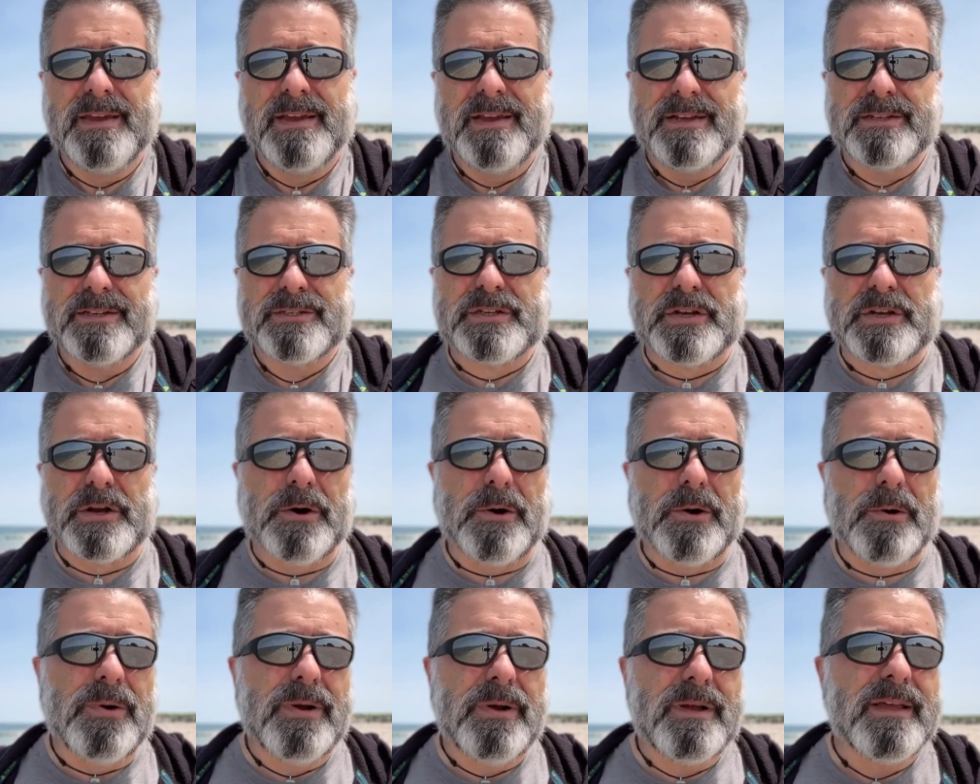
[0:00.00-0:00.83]

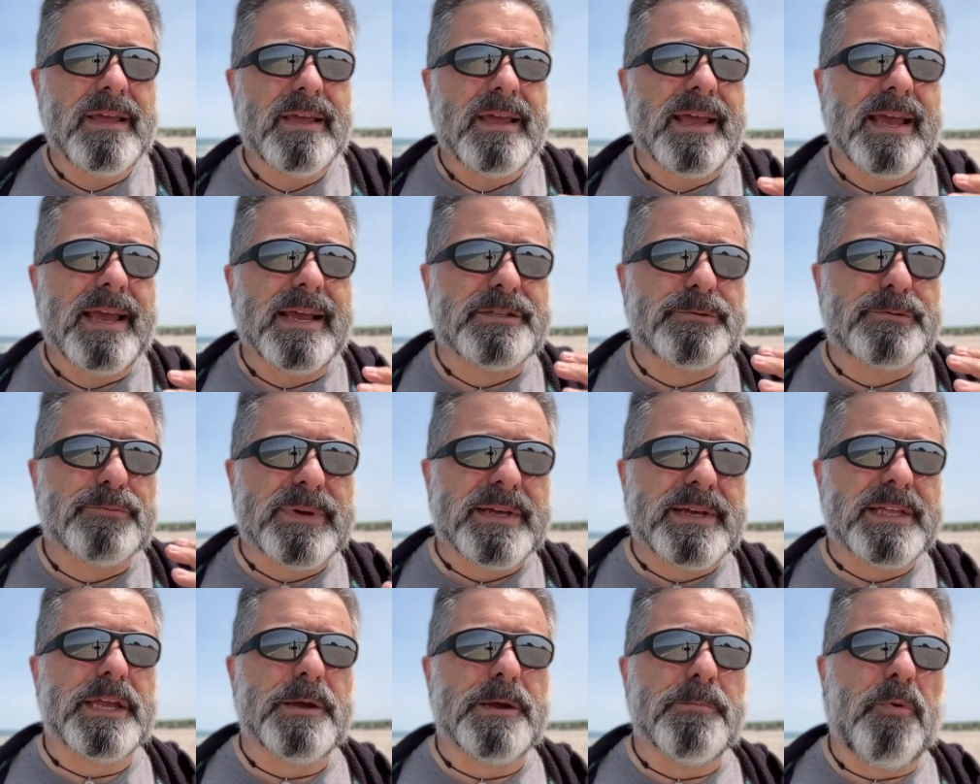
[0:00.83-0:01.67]
So it's
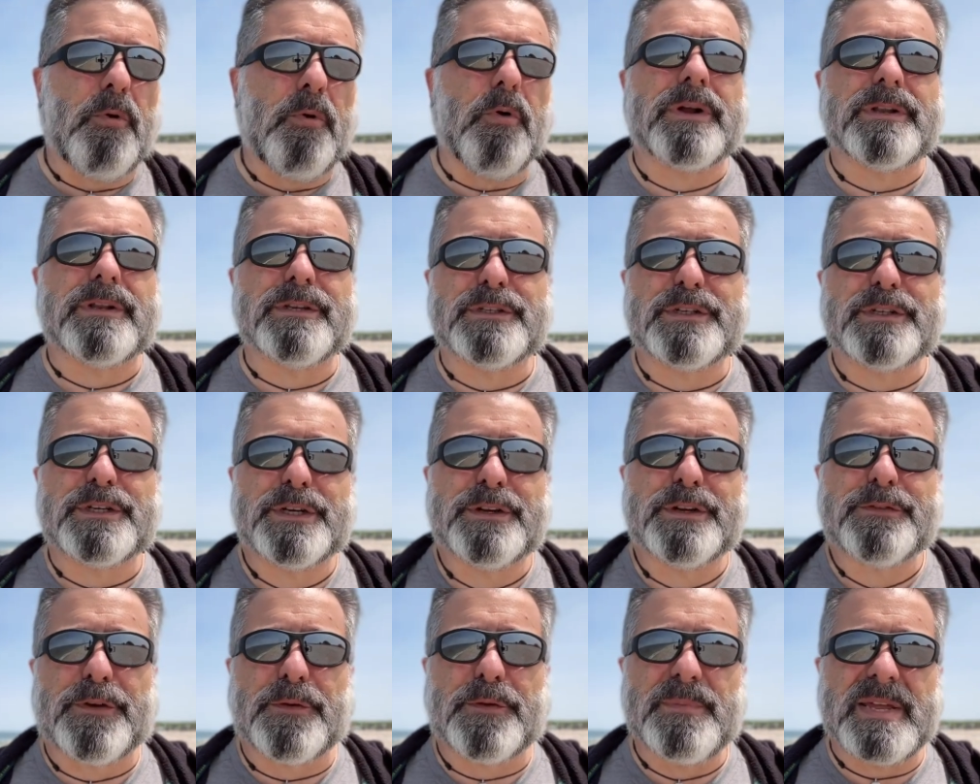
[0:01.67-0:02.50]
really important
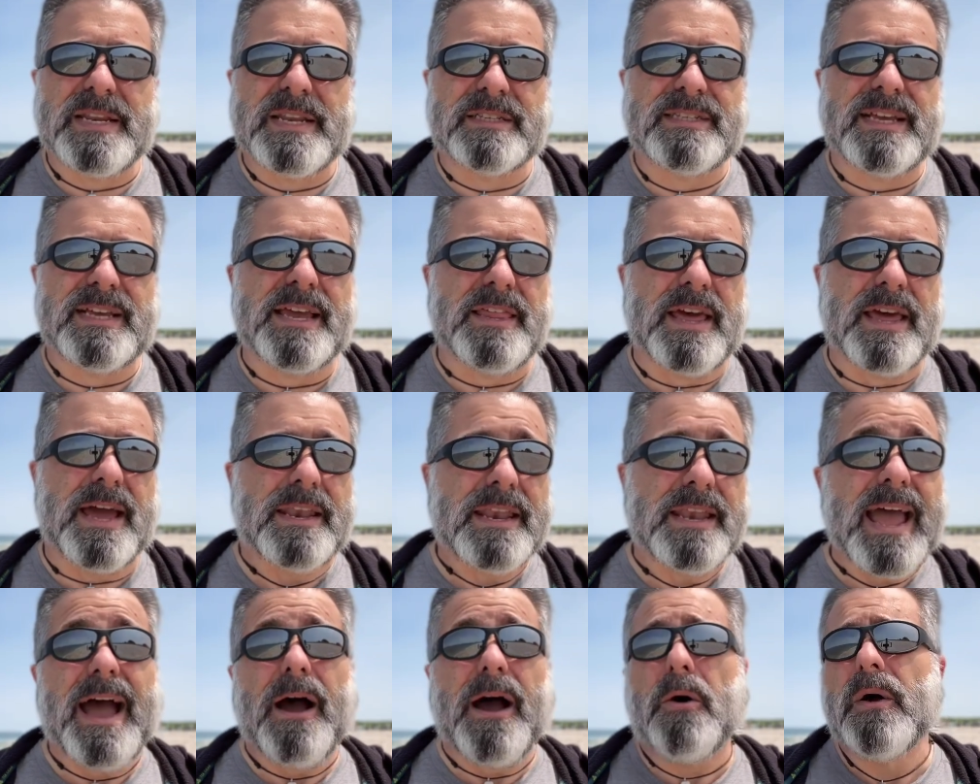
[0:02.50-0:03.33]
for me to say that.
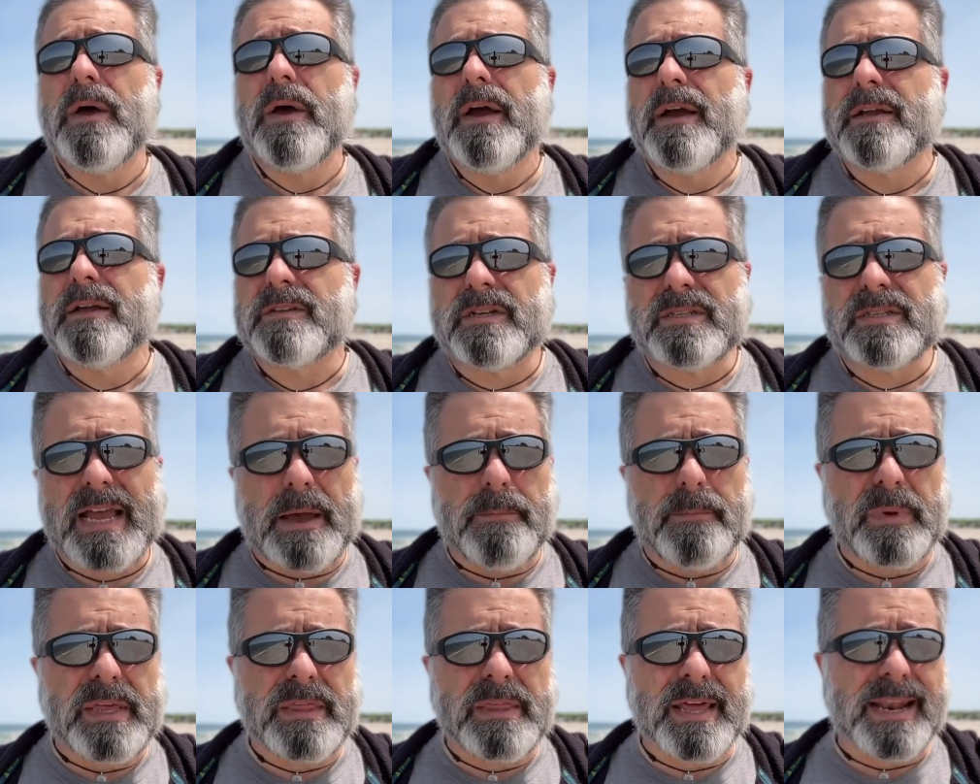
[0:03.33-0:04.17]
Now, does that
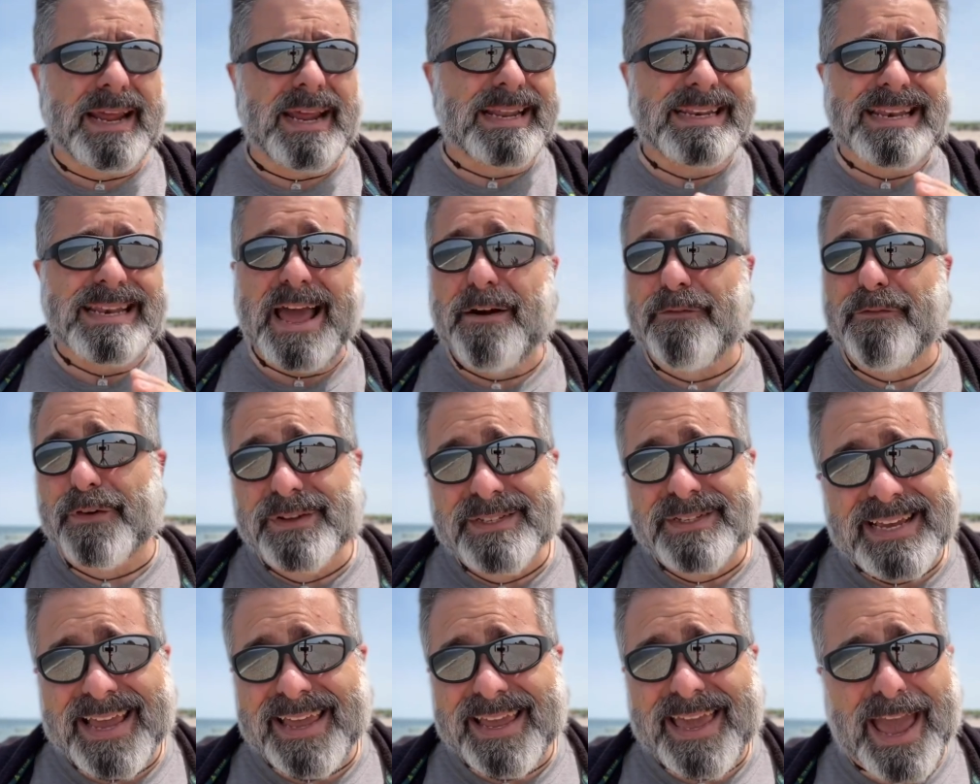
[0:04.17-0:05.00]
mean that I never
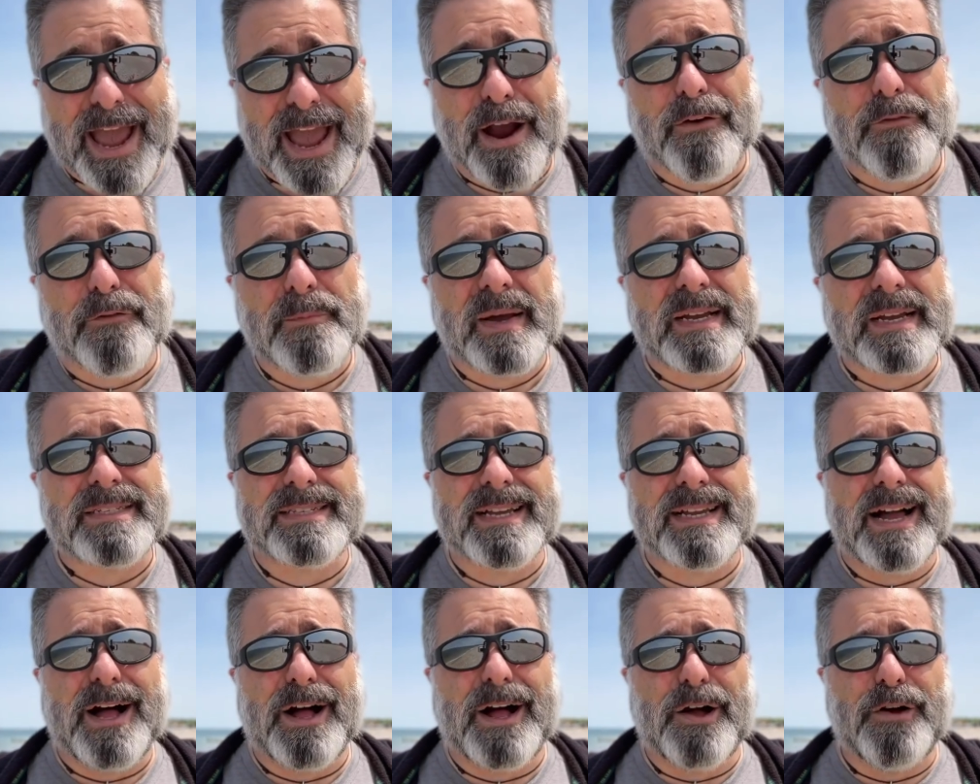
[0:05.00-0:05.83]
take care of
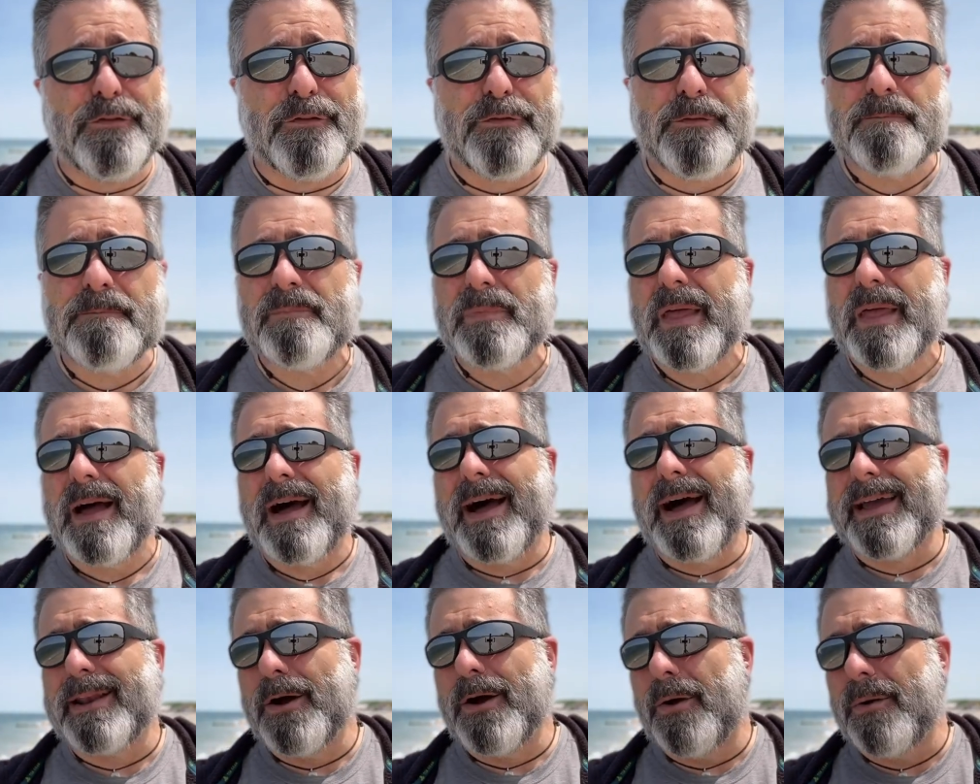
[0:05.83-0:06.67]
myself?
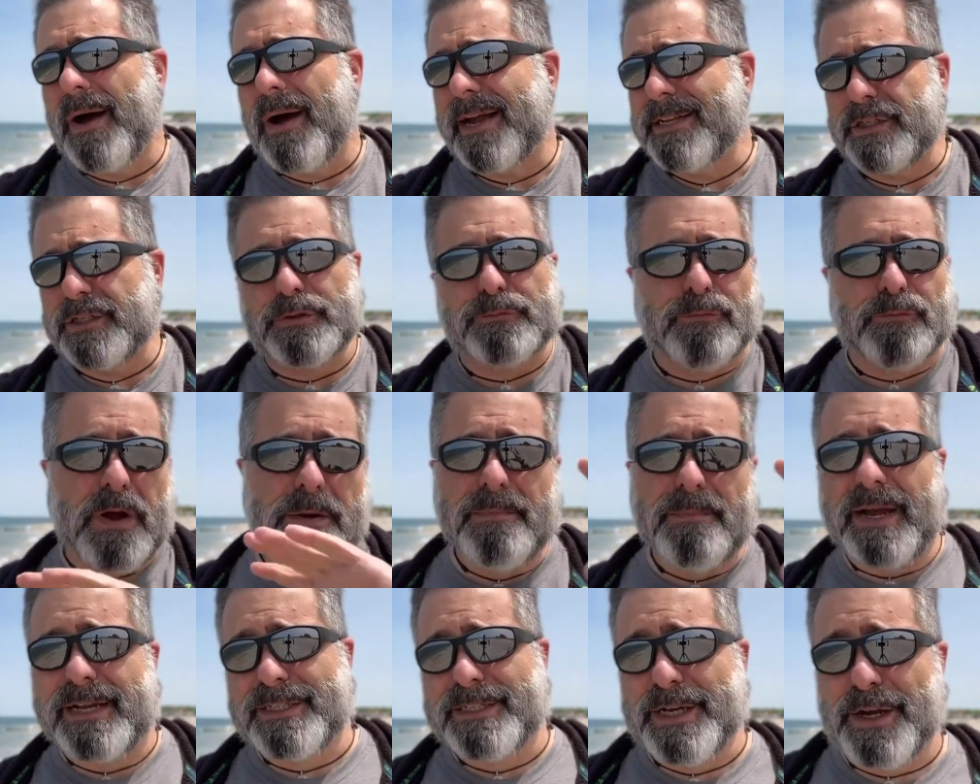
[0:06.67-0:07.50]
I don't, I just run
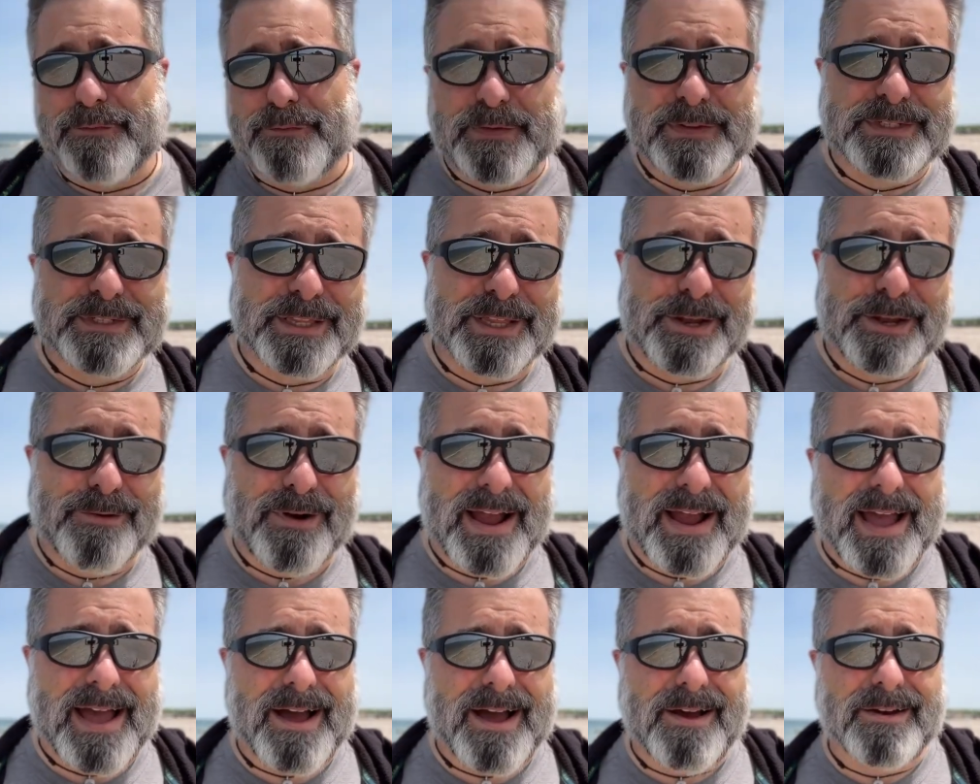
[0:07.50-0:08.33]
myself into the
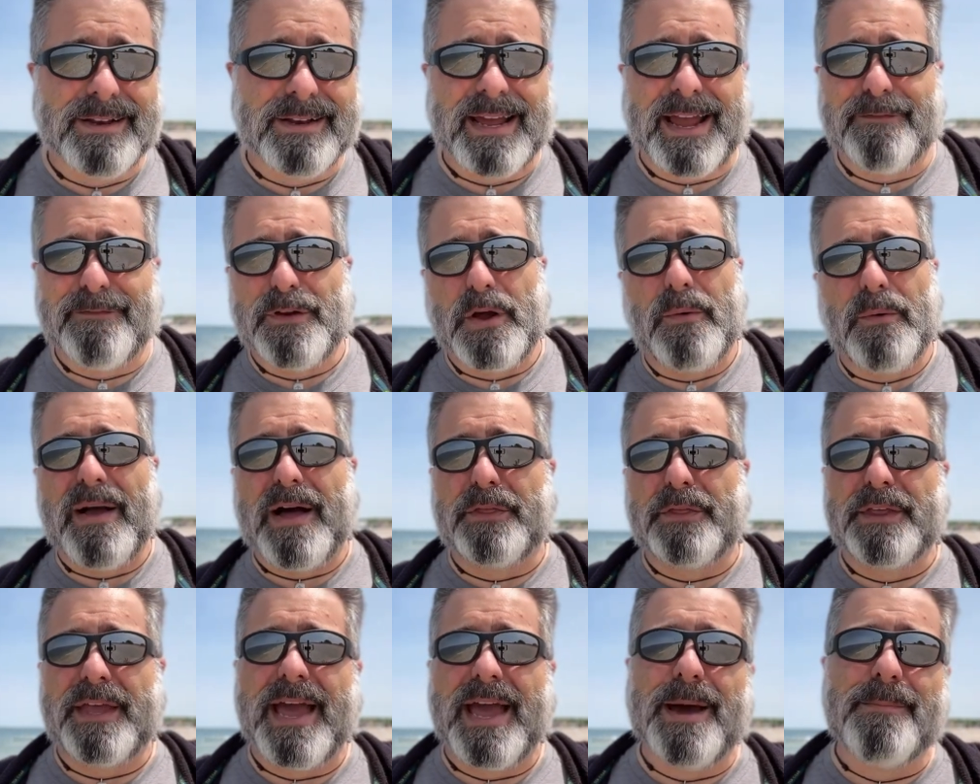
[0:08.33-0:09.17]
ground. I have no
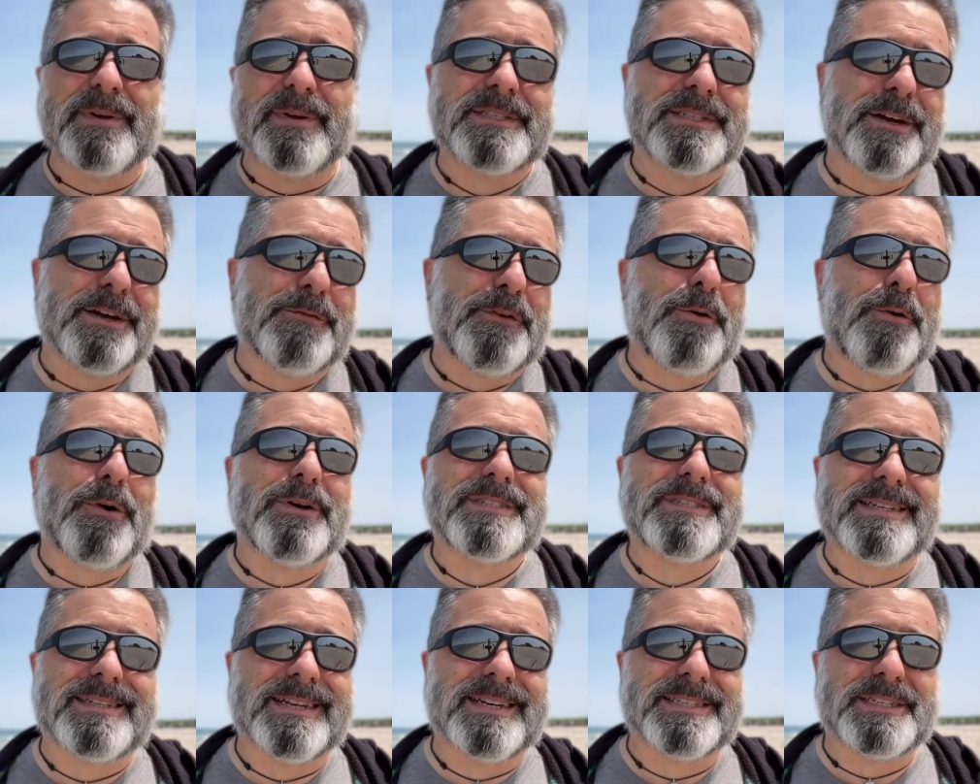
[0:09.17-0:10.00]
healthy habits. Of course,
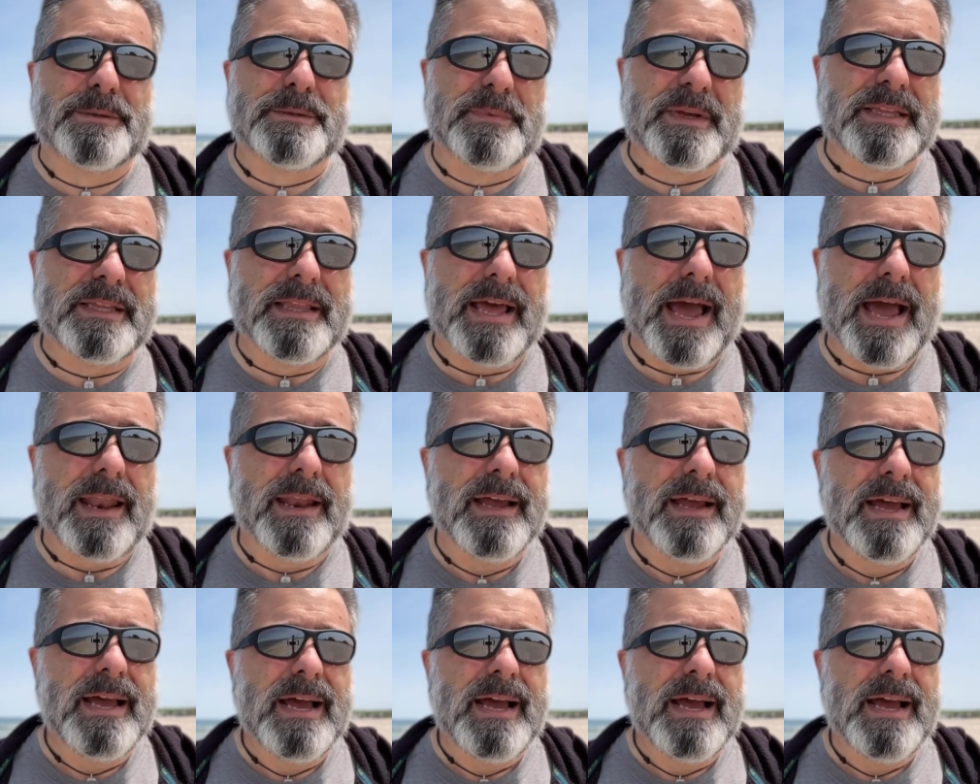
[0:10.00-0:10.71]
it doesn't mean that.